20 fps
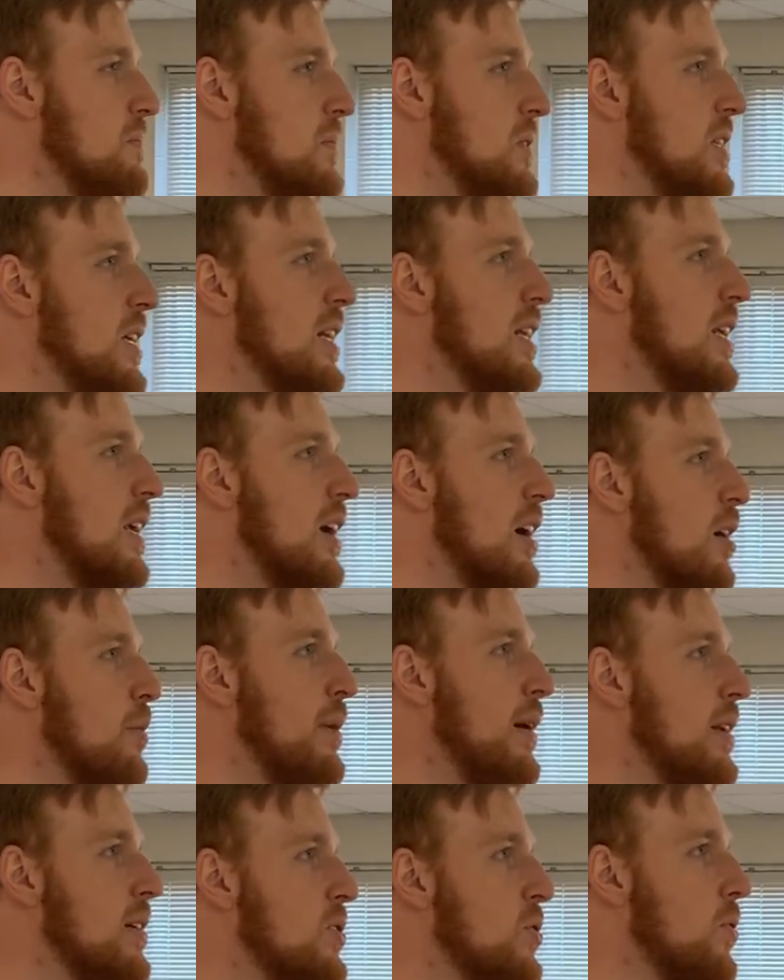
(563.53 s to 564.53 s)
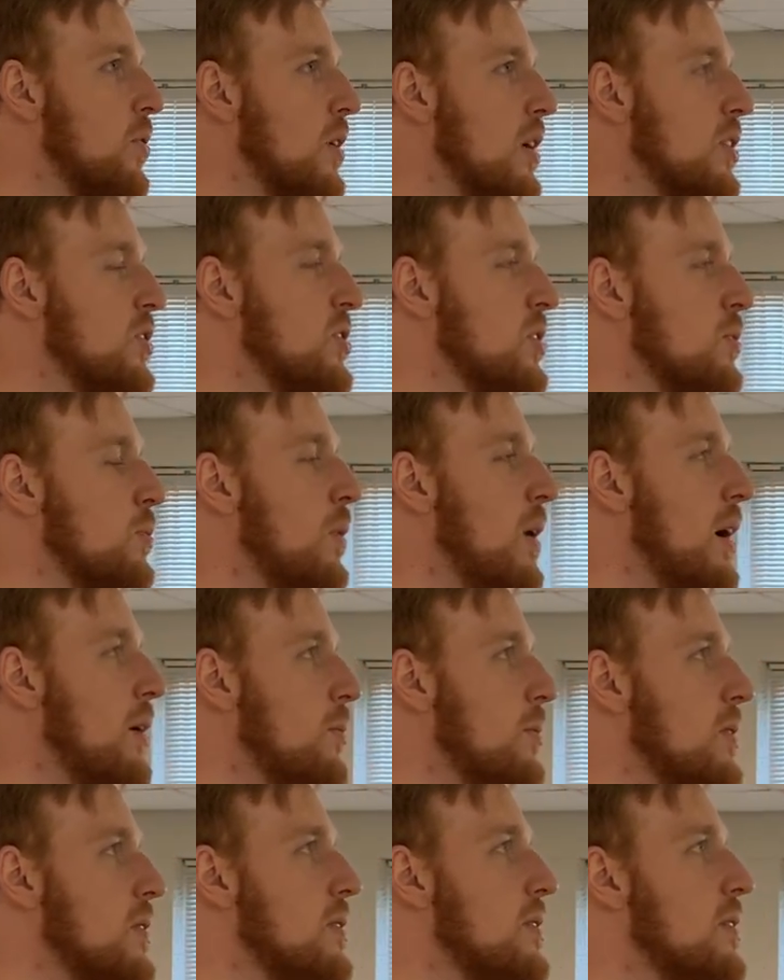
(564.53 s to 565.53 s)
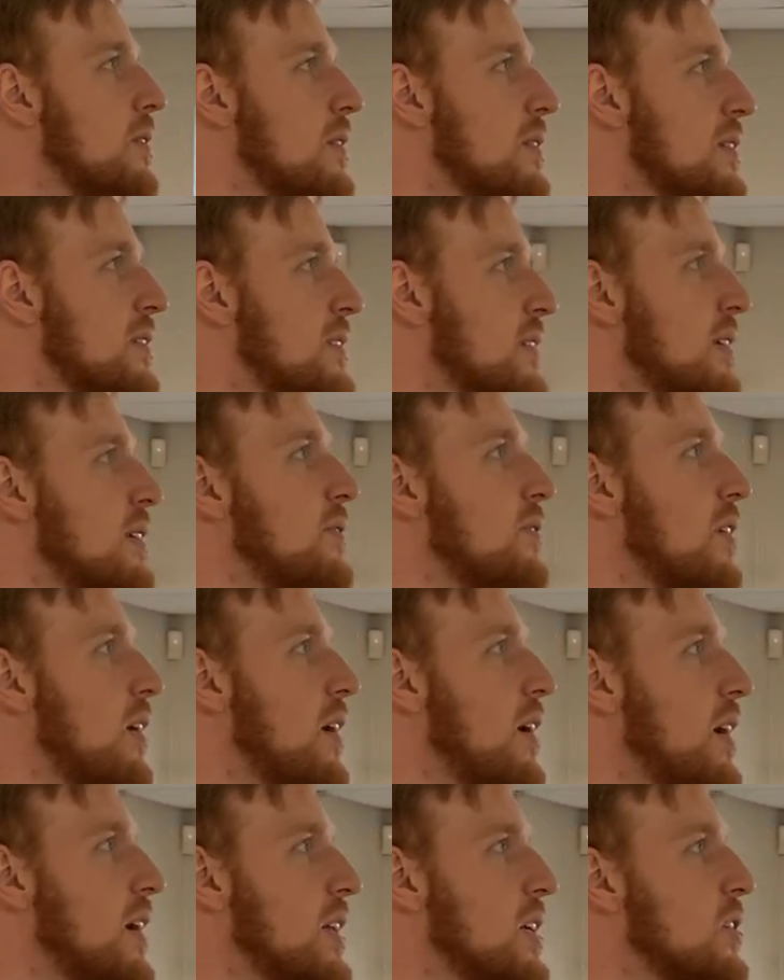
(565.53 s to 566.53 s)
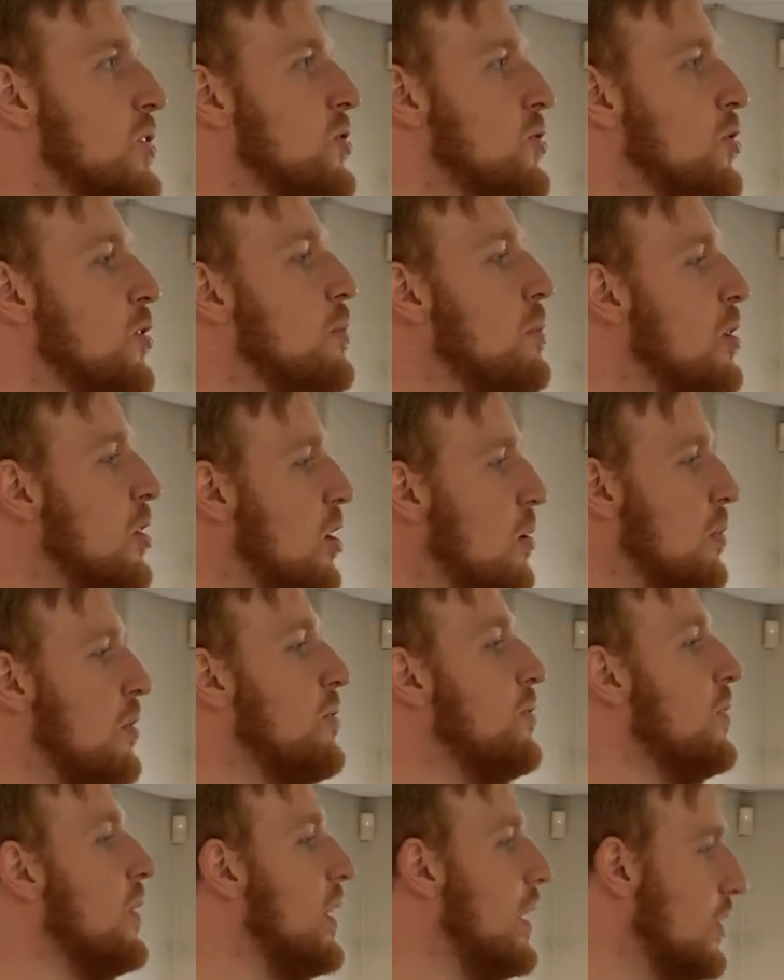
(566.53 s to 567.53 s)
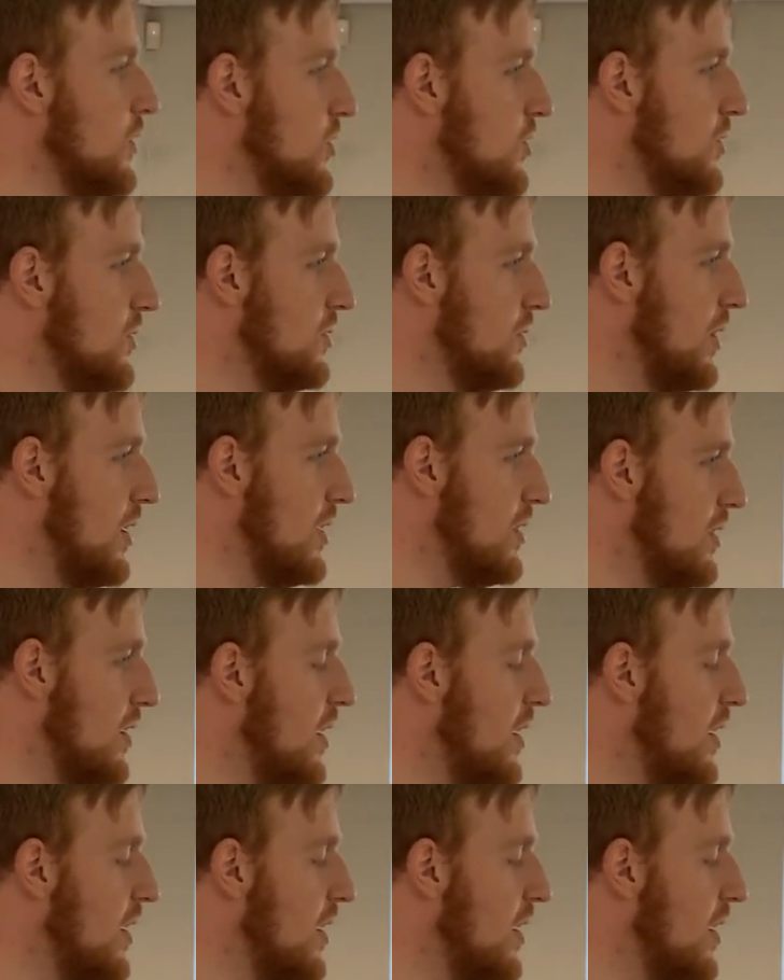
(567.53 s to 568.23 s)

didn't care about His creation, why would the Son of God assume human flesh, right?